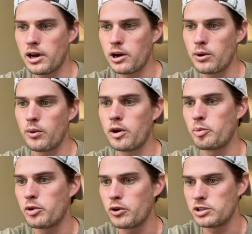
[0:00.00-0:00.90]
How do I
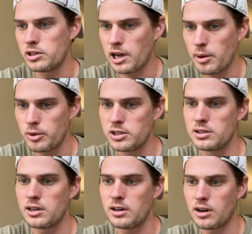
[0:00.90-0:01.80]
want to approach it? How much
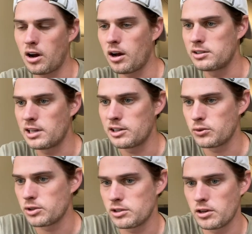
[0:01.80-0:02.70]
is it going to cost? That
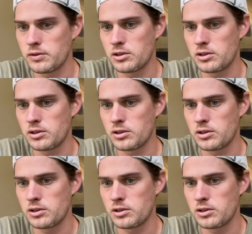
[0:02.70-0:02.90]
sort of stuff.